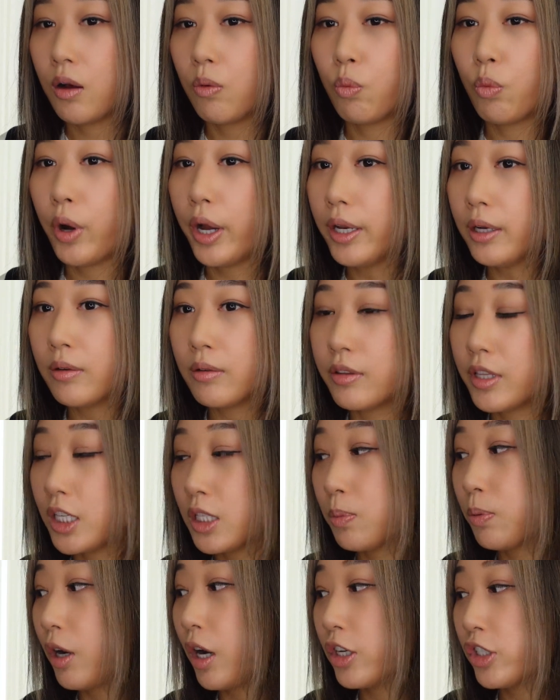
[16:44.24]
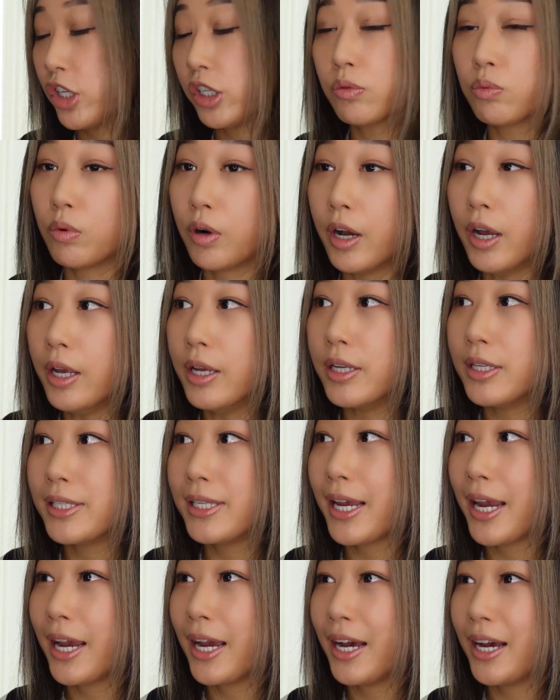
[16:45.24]
what this project was
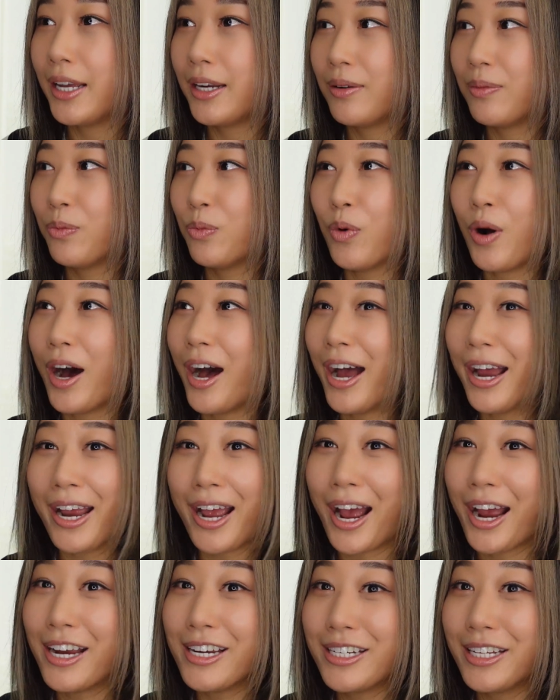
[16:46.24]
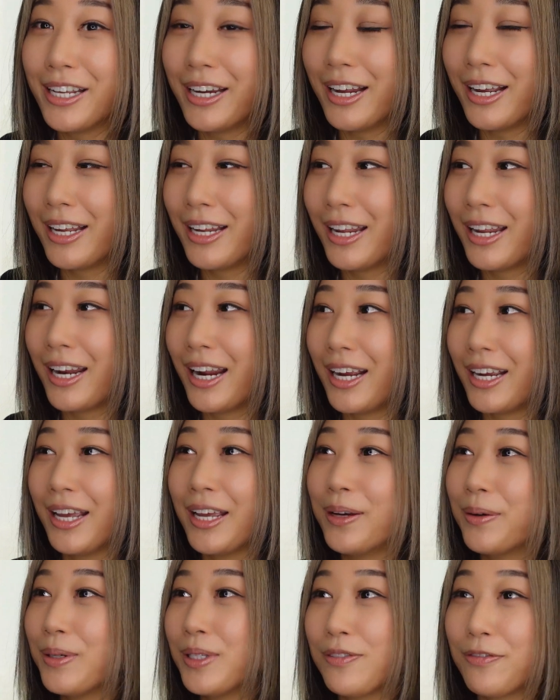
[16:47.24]
and why I did it, and
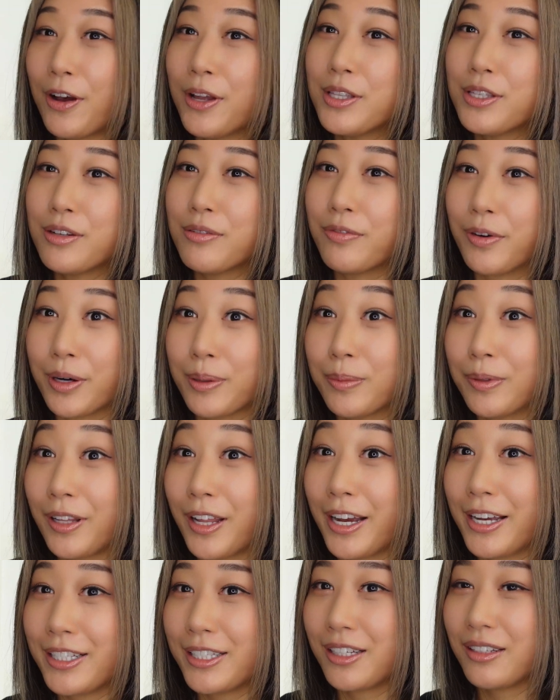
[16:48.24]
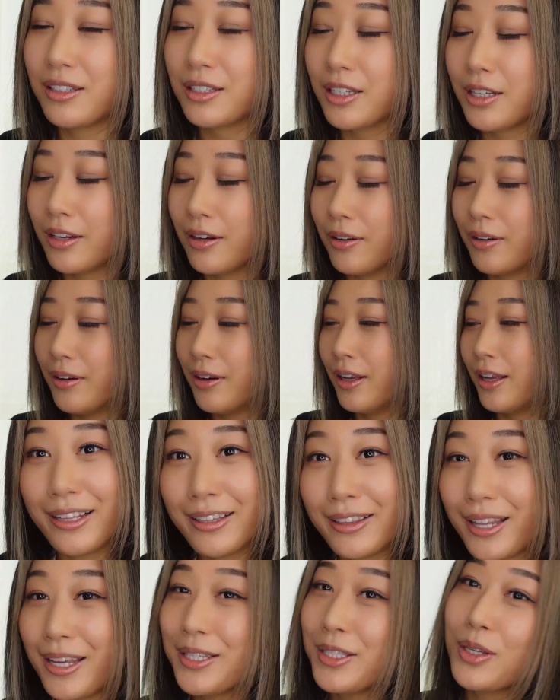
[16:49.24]
it was fun to verbalize it too.
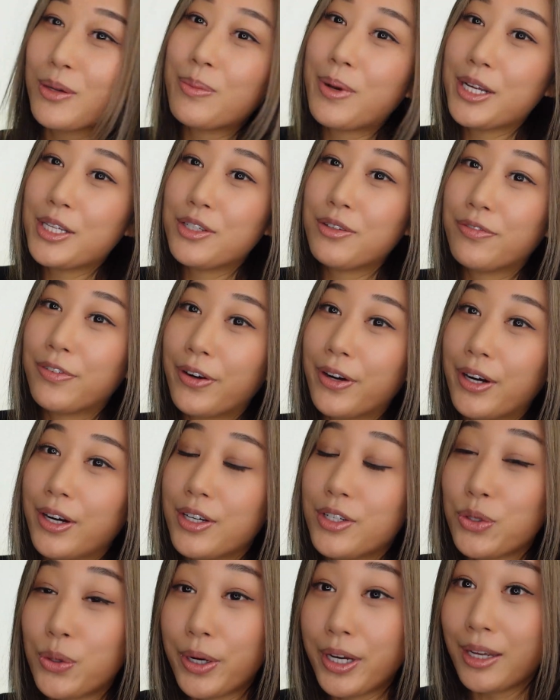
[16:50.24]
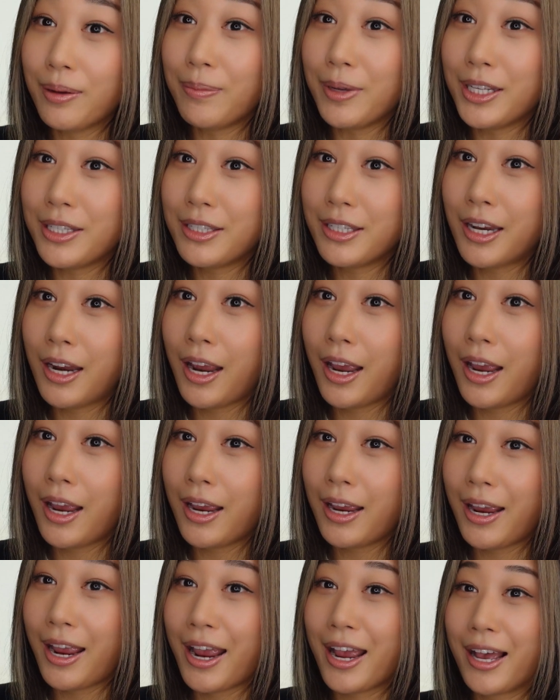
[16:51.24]
Thanks so much for joining me
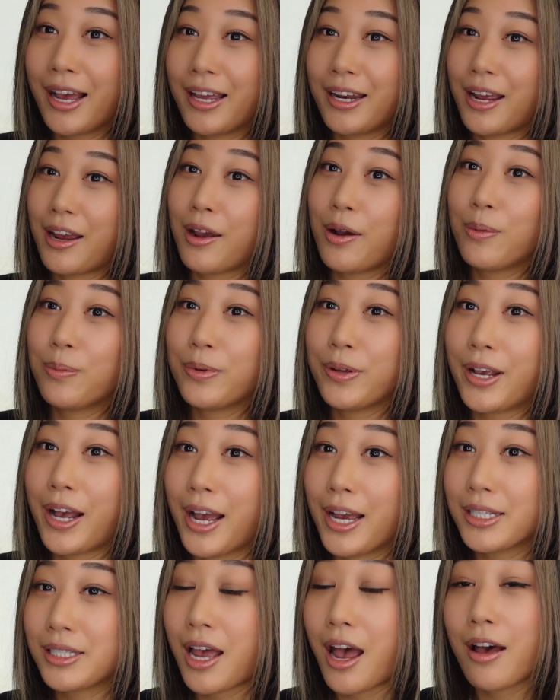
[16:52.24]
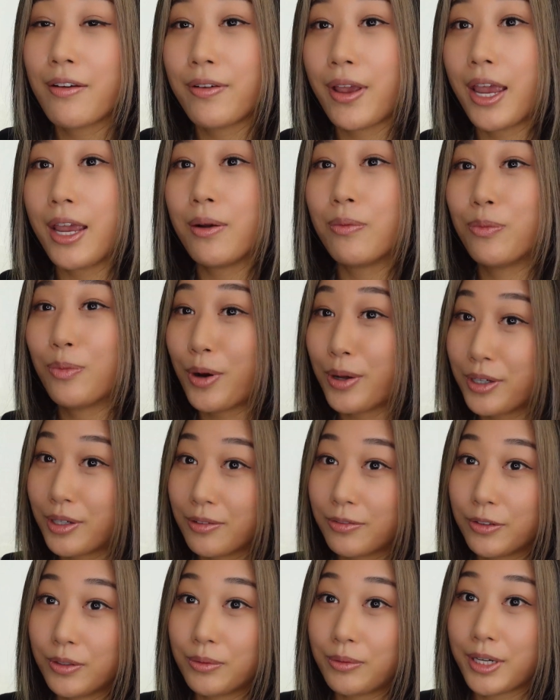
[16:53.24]
today, and I hope you guys have a
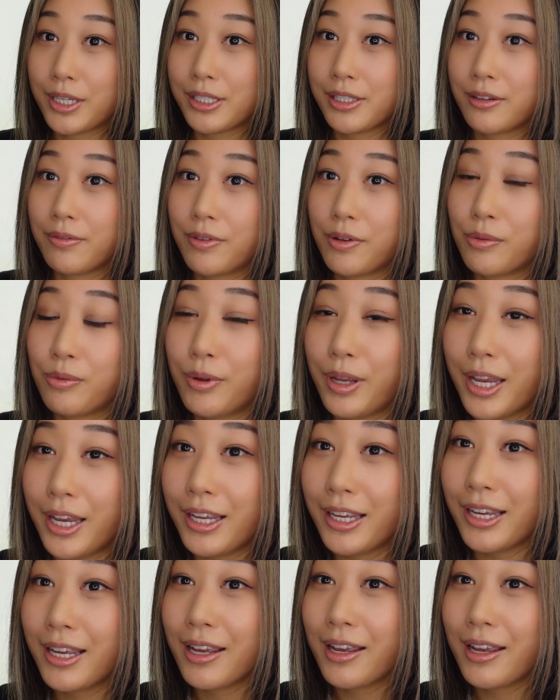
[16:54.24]
wonderful rest of the week.